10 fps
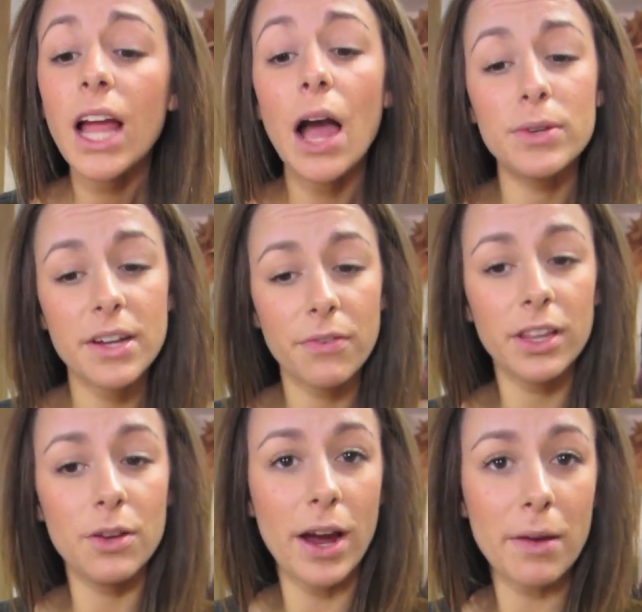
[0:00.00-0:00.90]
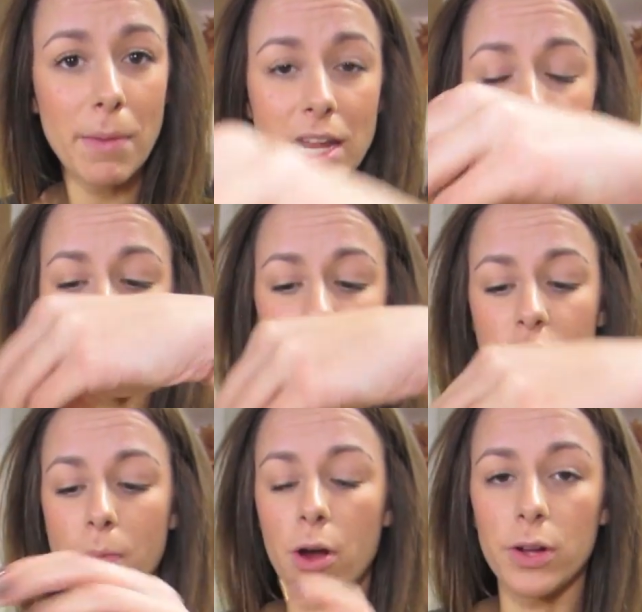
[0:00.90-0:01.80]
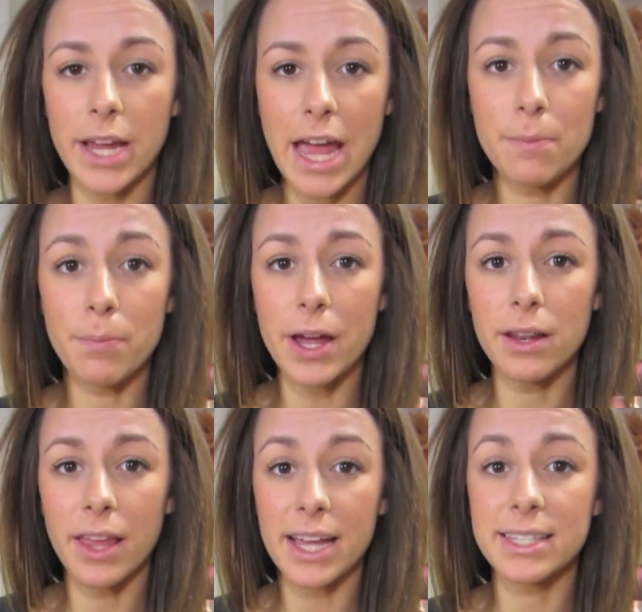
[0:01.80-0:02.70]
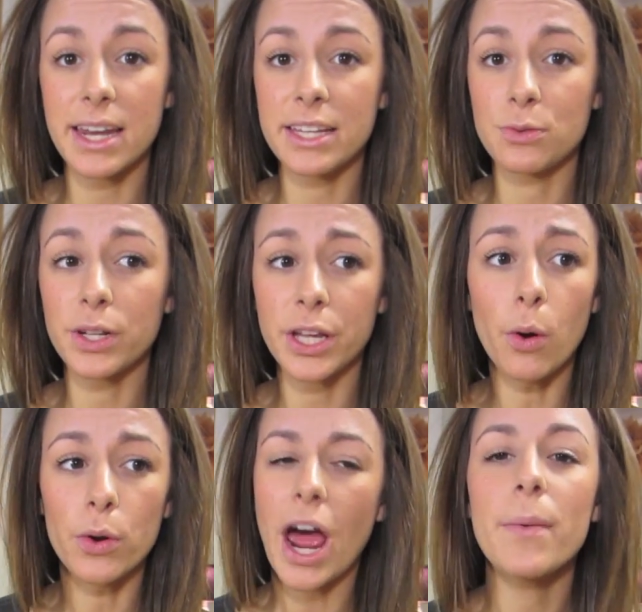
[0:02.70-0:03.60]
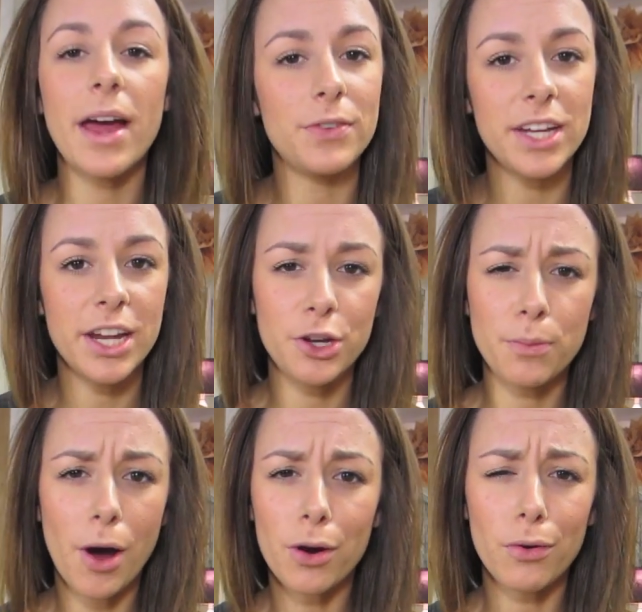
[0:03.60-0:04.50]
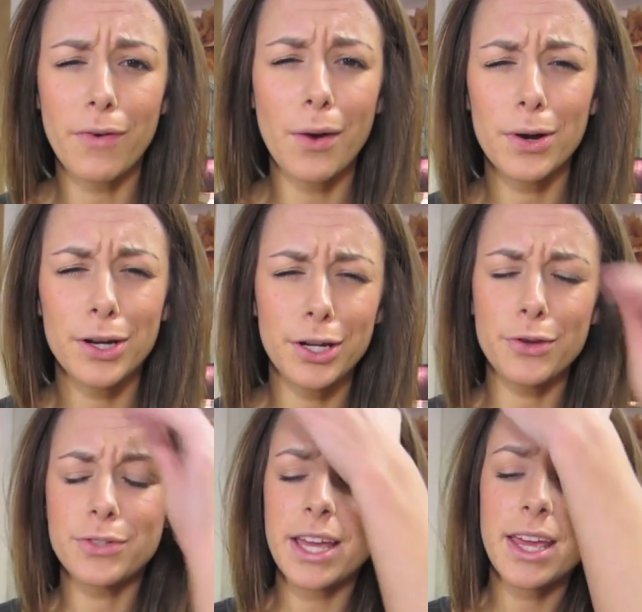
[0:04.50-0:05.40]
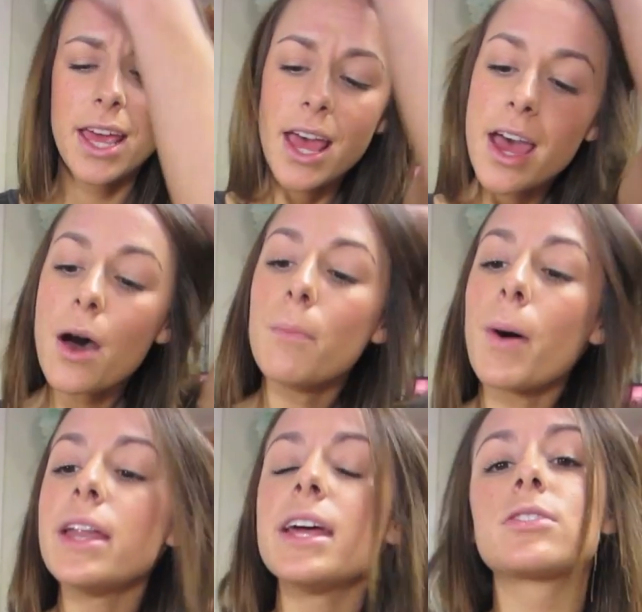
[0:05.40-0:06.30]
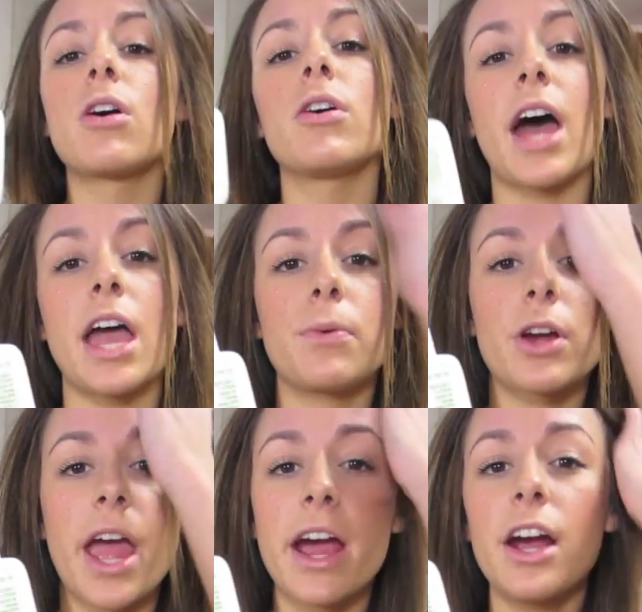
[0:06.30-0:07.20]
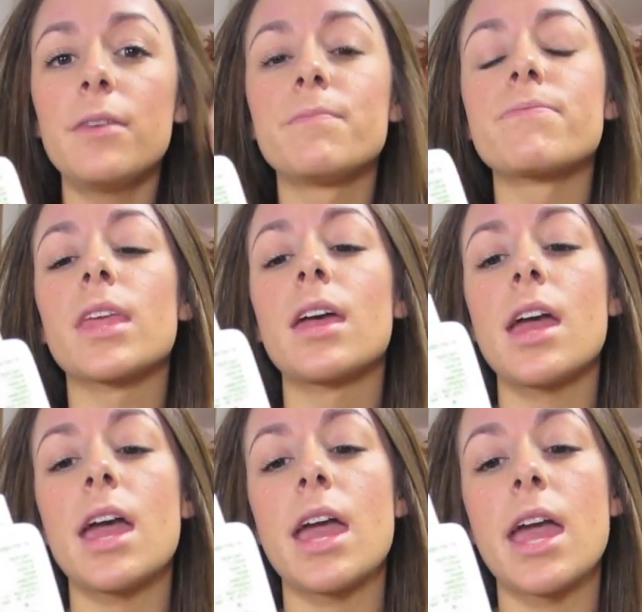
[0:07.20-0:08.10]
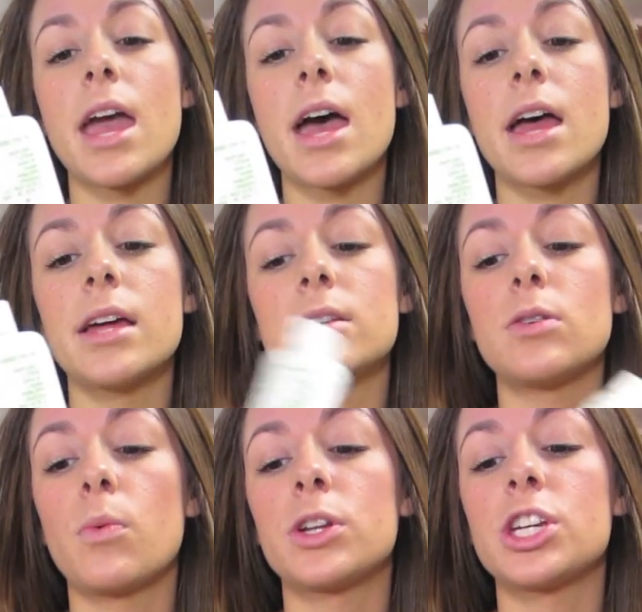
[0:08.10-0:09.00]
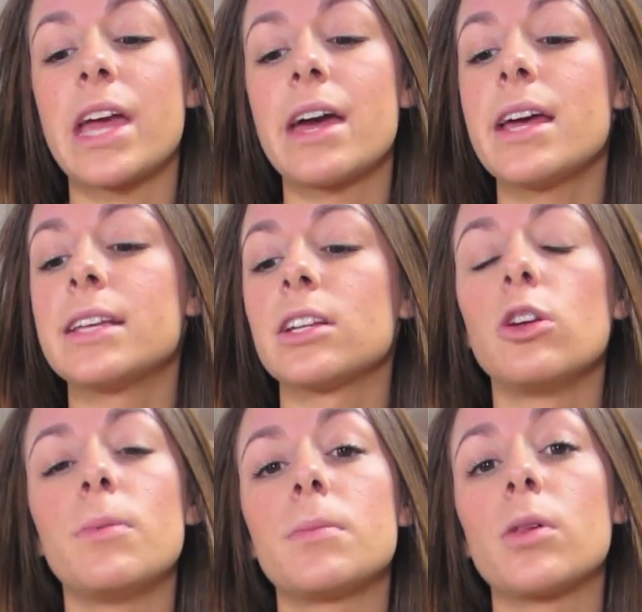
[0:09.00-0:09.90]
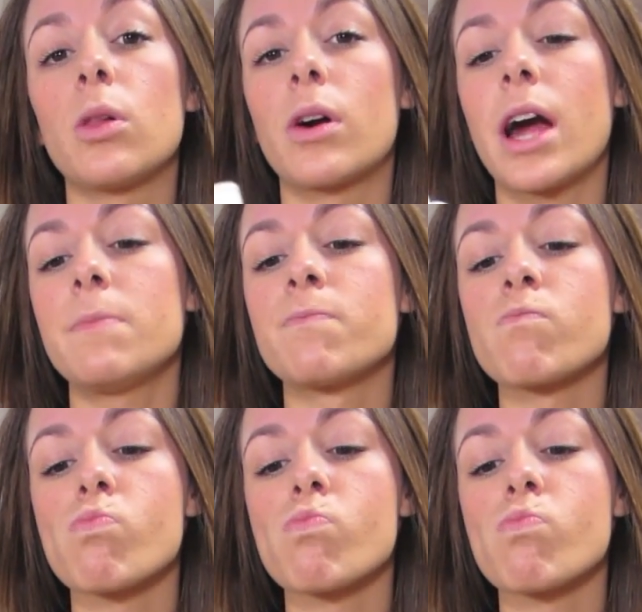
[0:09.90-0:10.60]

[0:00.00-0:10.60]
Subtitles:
I would definitely recommend it. I'll show you the bottle again, but like I said, it's really old. I would have to get a new bottle if I wanted to use it. But it's called Hypercare, and which again is aluminum chloride.